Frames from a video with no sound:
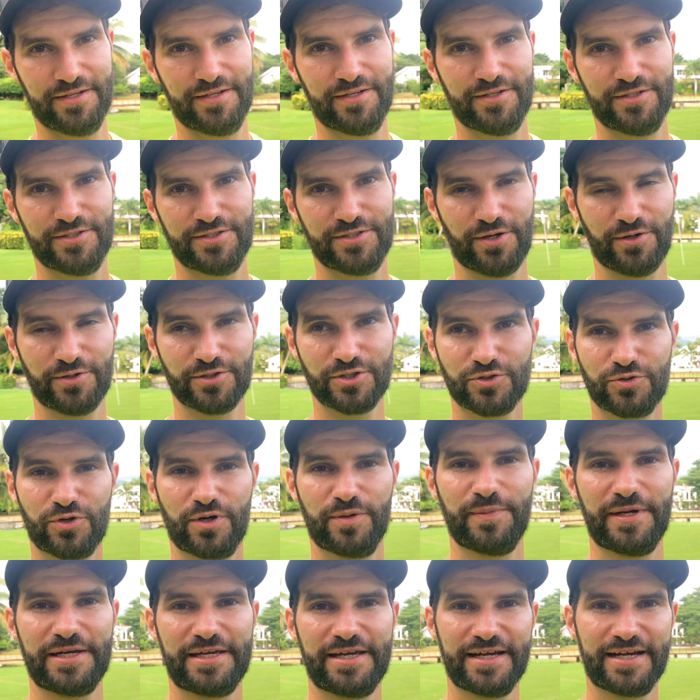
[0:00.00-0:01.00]
So I just want to
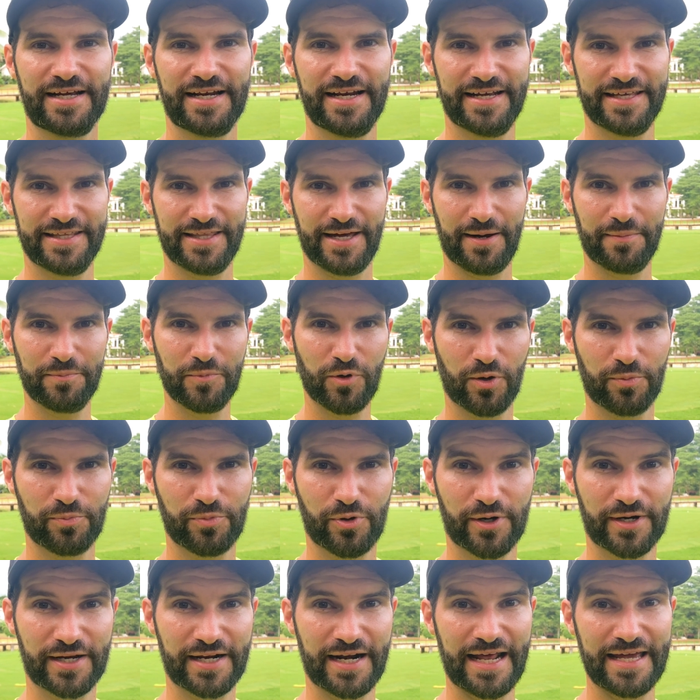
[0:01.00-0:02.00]
make it clear that I'm not
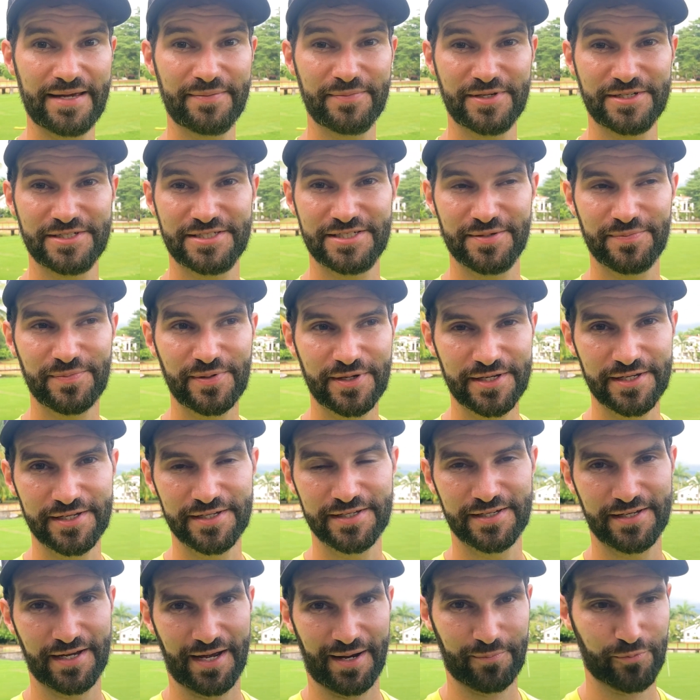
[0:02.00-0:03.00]
proclaiming to
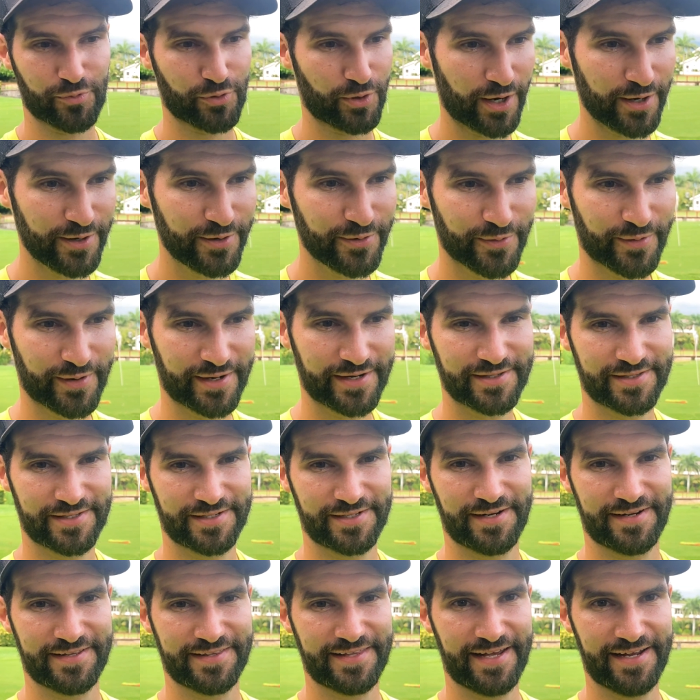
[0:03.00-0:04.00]
be a pro or anything
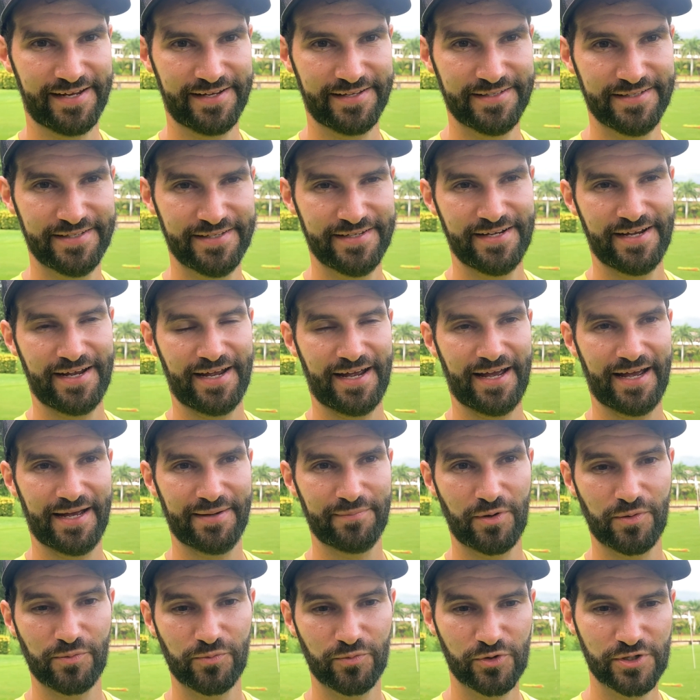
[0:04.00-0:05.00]
like that.
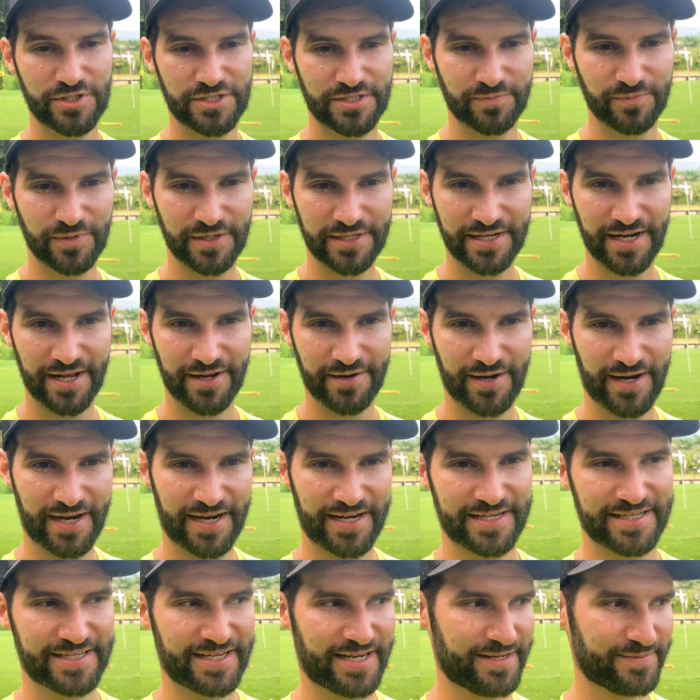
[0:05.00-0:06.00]
I'm reasonably low
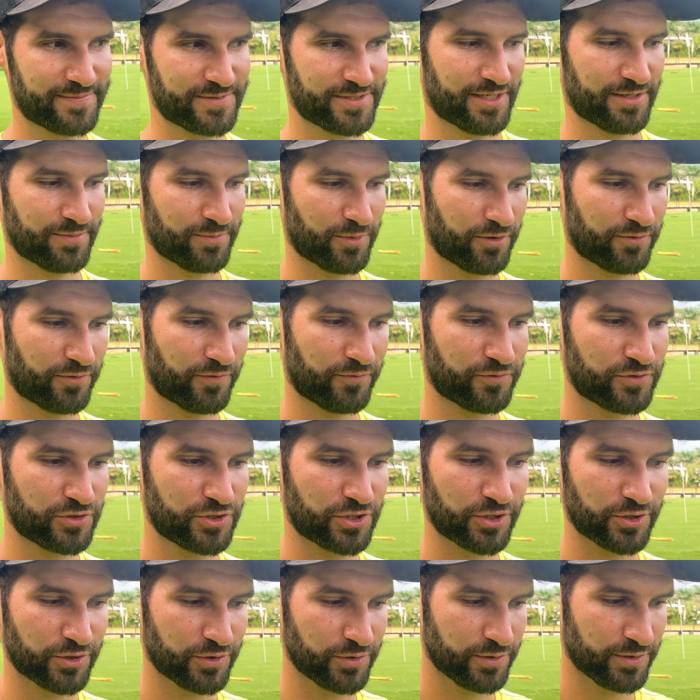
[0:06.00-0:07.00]
handicap, so I'm off of
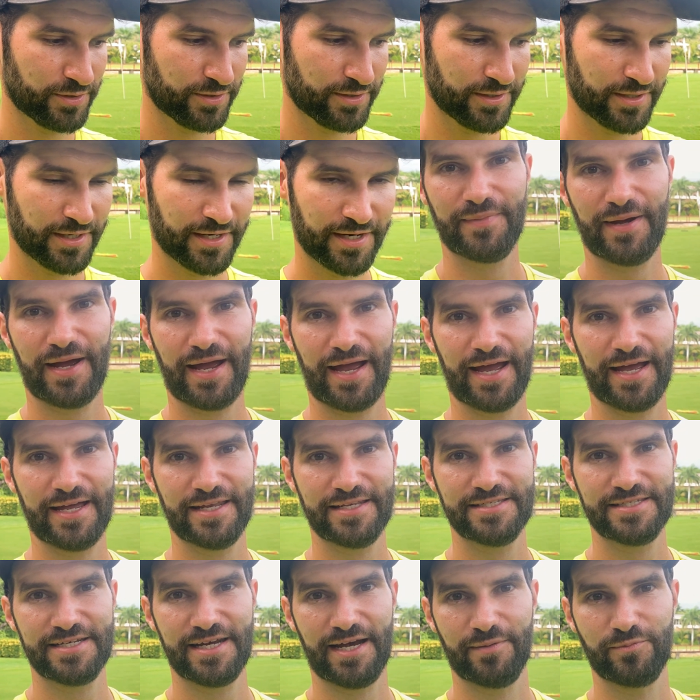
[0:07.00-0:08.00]
2,
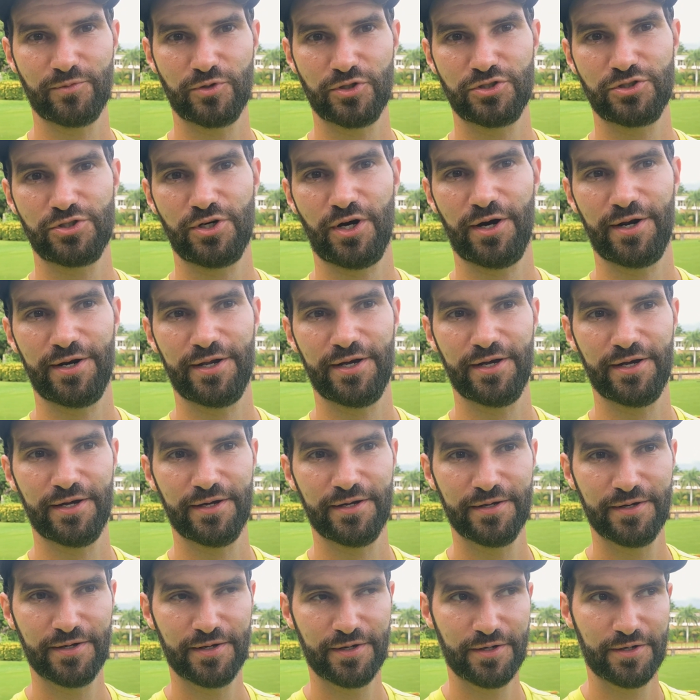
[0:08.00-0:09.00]
and yeah, I'm just trying to
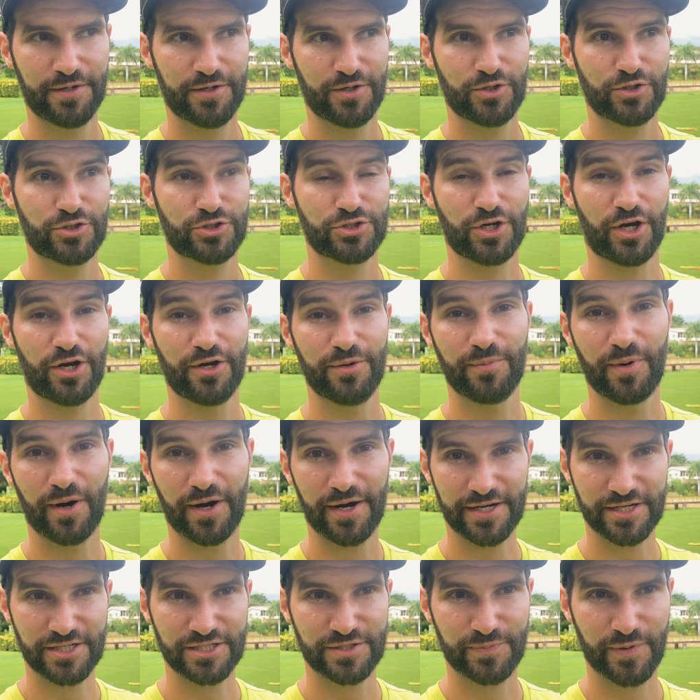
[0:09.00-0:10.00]
show my
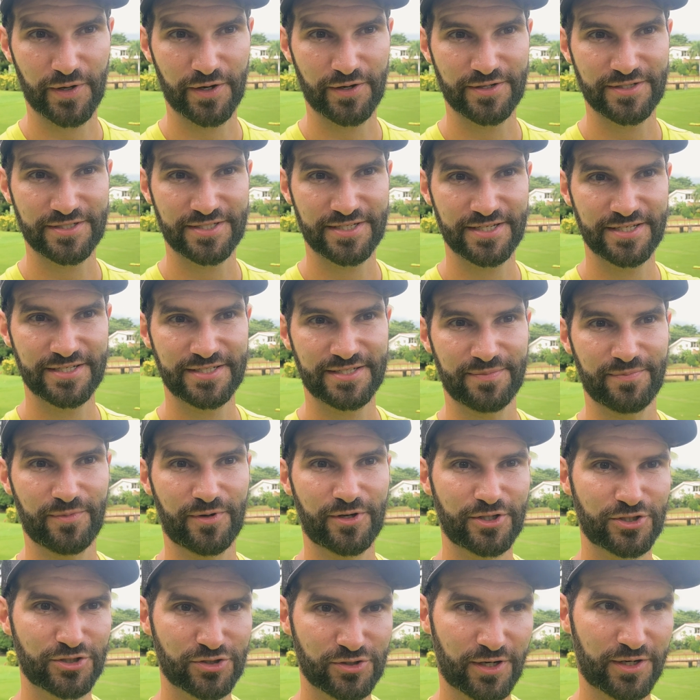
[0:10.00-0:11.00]
experiences and my
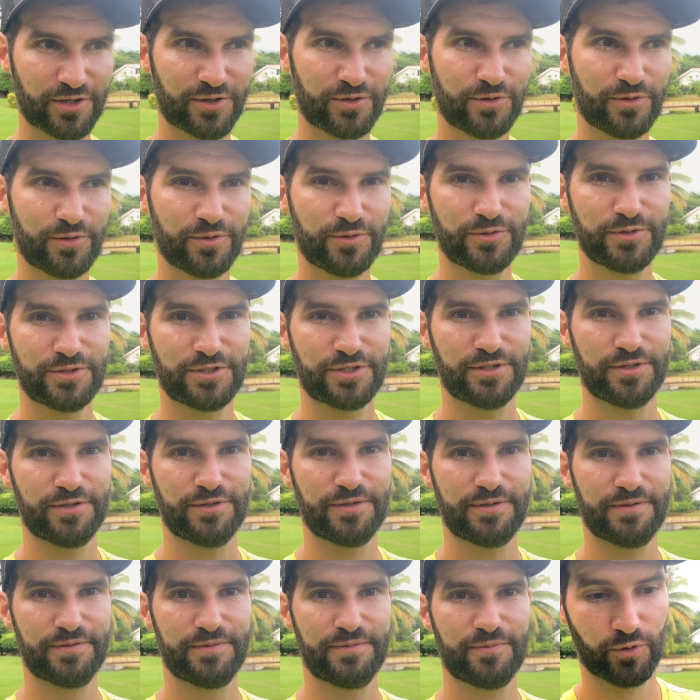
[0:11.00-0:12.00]
struggles
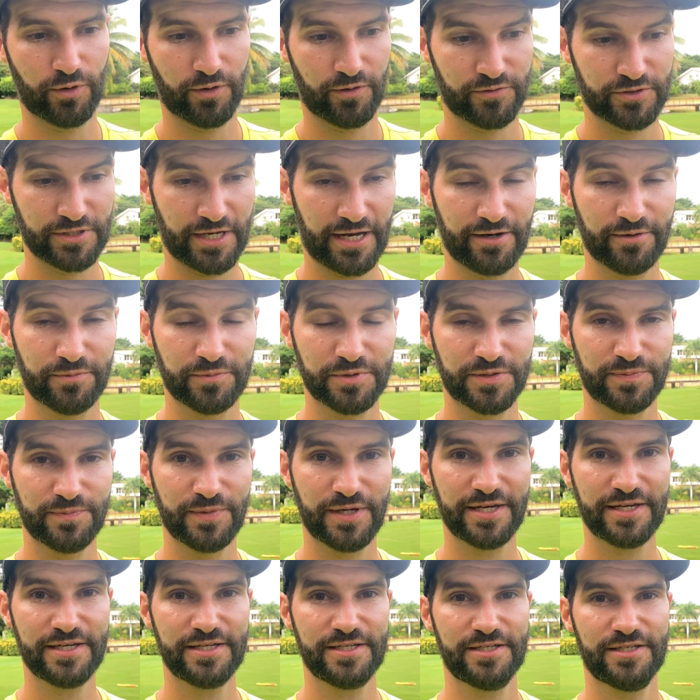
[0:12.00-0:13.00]
and what has helped
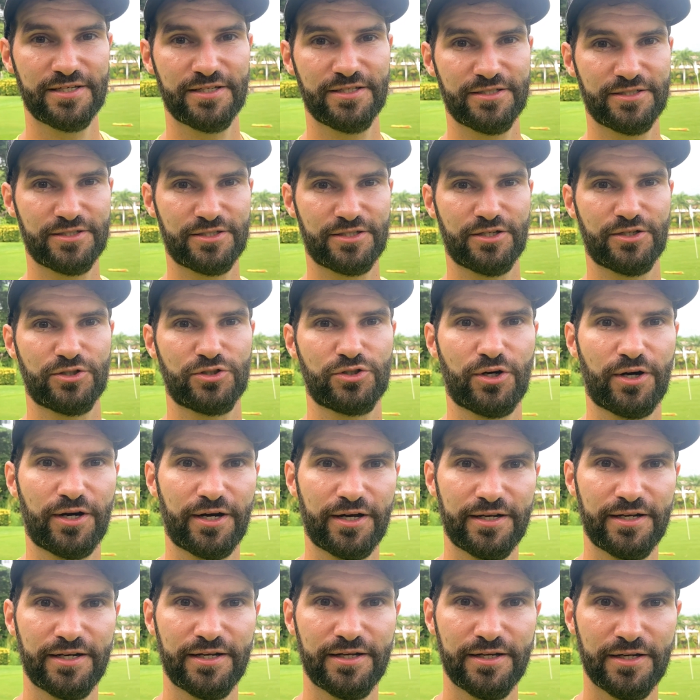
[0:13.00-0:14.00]
me to try
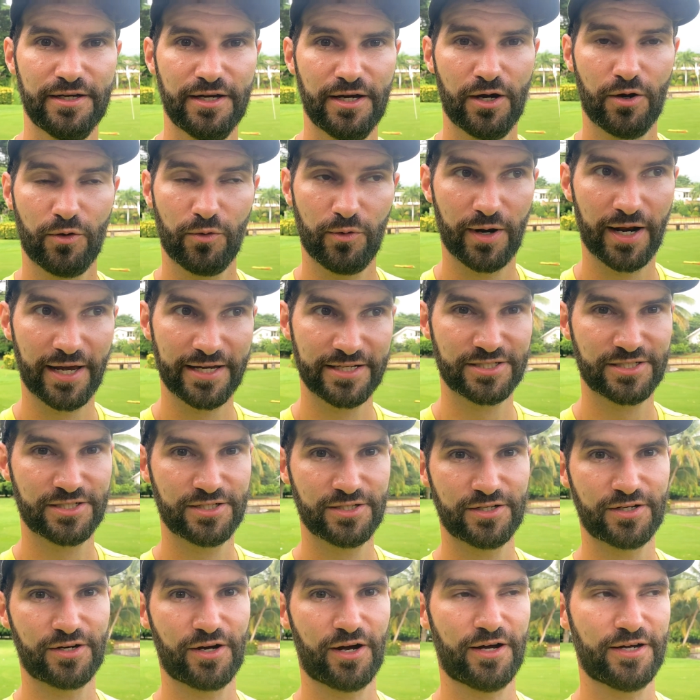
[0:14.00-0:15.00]
and relate to
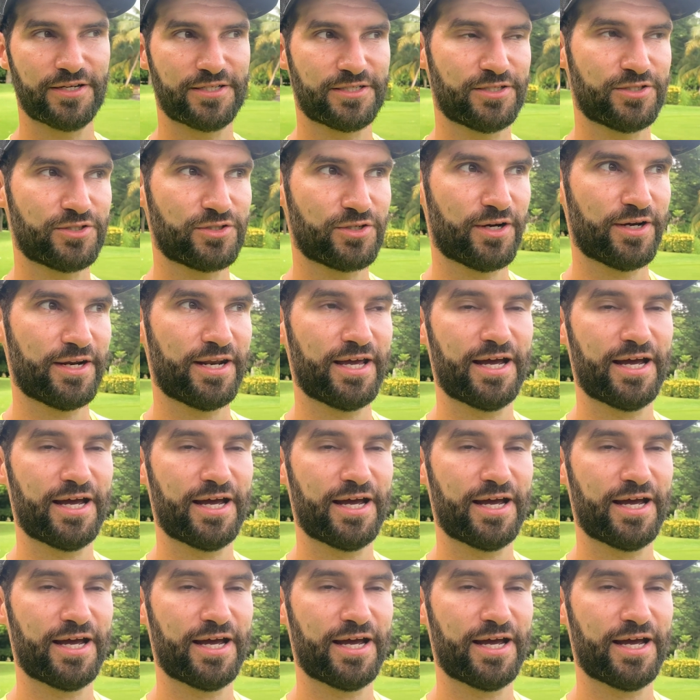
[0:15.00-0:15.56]
you guys and try and